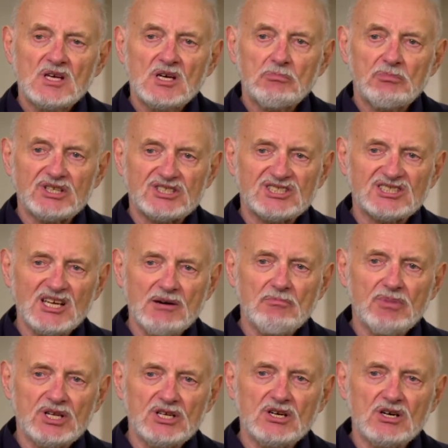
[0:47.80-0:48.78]
but
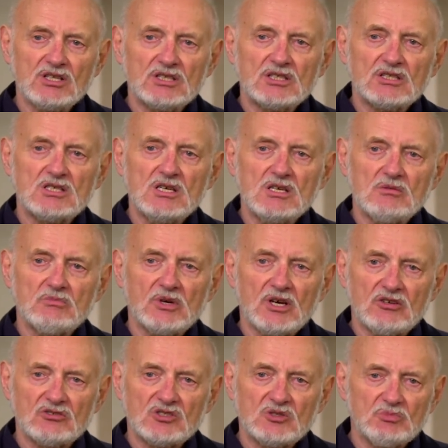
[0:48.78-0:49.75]
somebody on the team
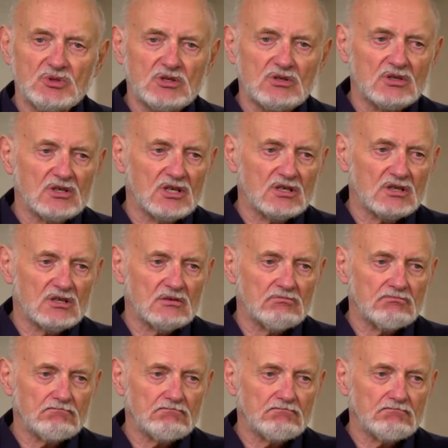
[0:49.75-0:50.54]
has to be good at them.